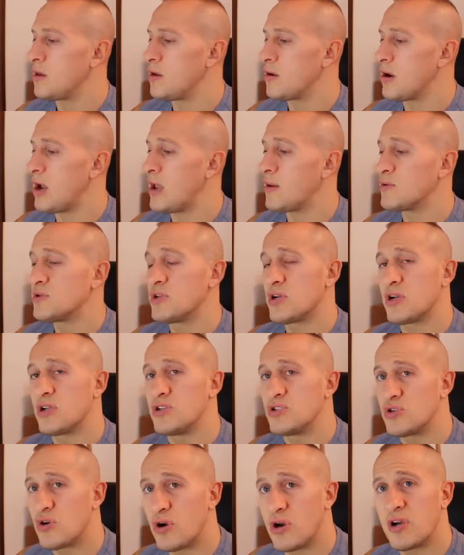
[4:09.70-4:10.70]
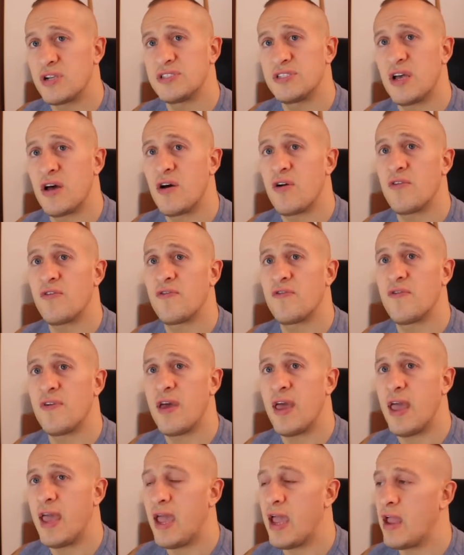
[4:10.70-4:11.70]
able to control yourself
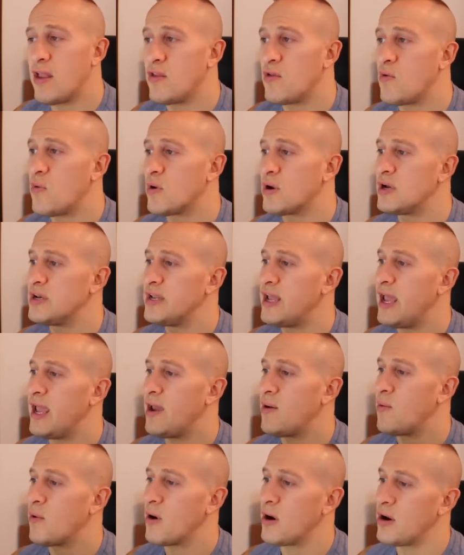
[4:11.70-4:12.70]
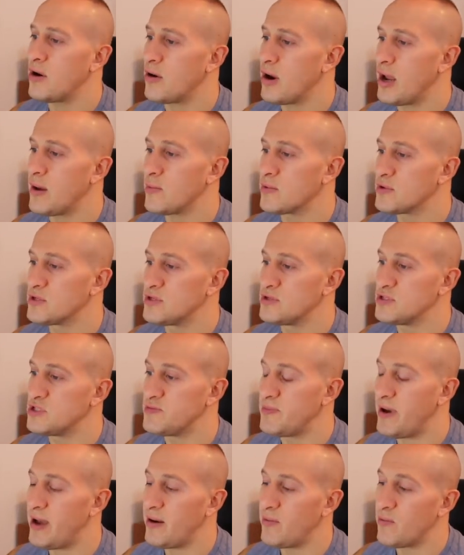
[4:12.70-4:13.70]
and you want a day where you're able to
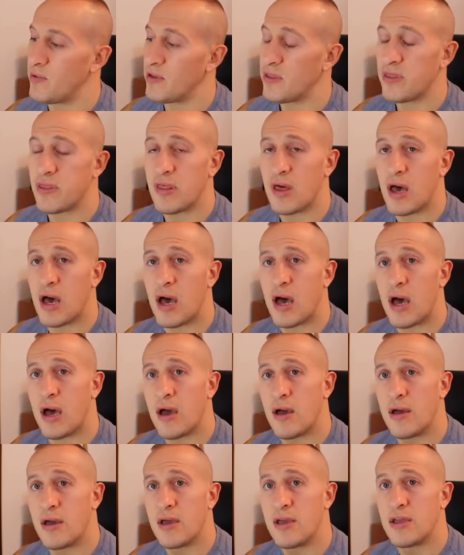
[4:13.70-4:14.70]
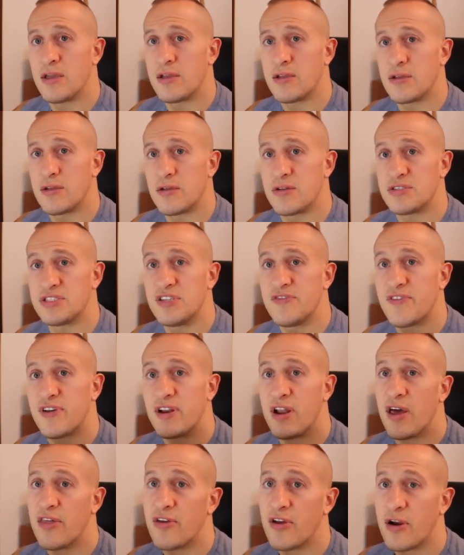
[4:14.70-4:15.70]
spend with your
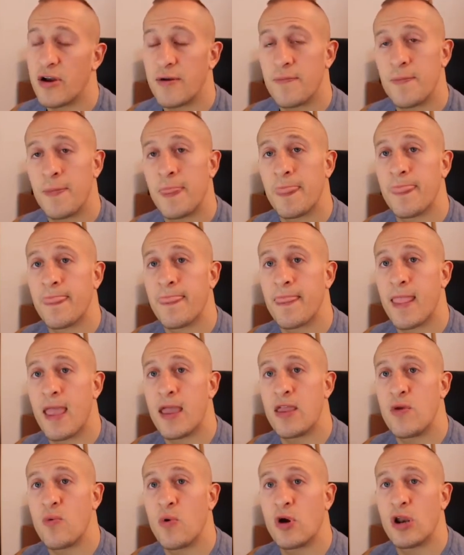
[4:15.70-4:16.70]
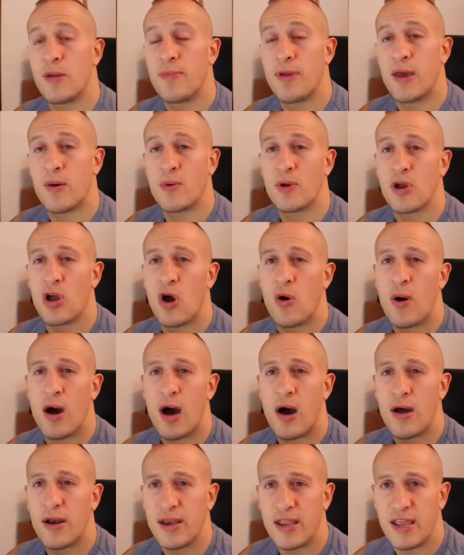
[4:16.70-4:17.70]
significant other, and you want to be able to go
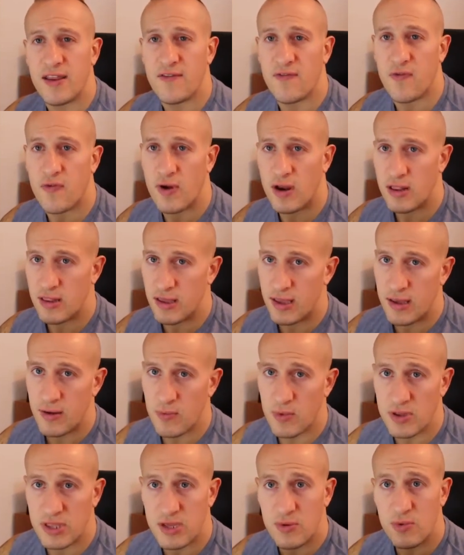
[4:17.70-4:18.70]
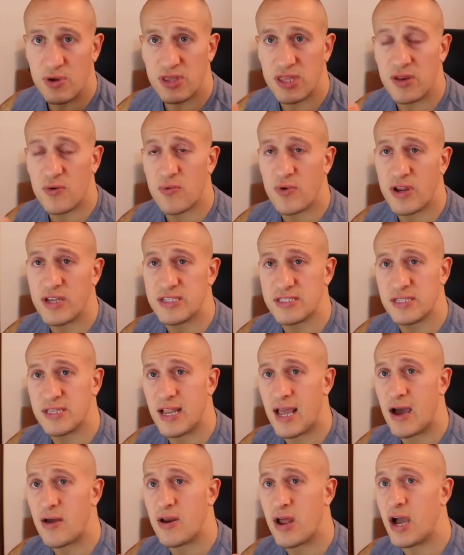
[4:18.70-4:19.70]
out and eat freely within reason.
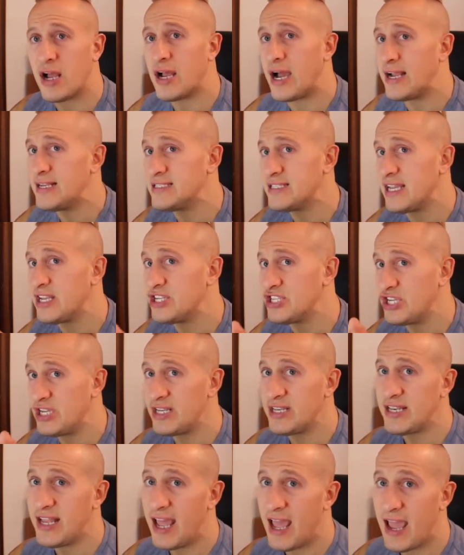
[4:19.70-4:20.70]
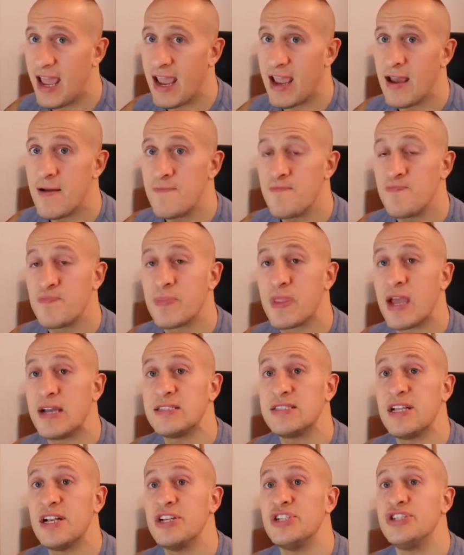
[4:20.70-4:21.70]
Now, I didn't say cheat day. I
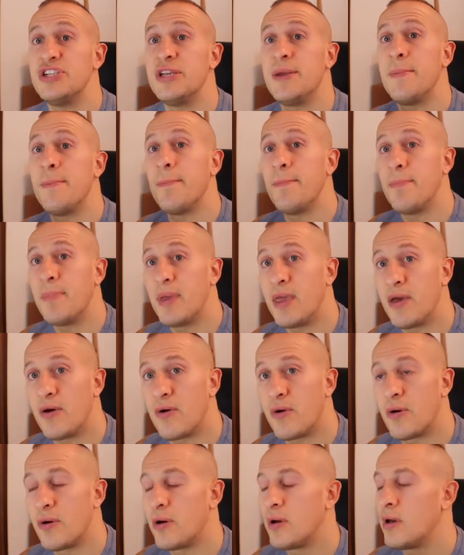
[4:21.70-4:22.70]
said a cheat meal.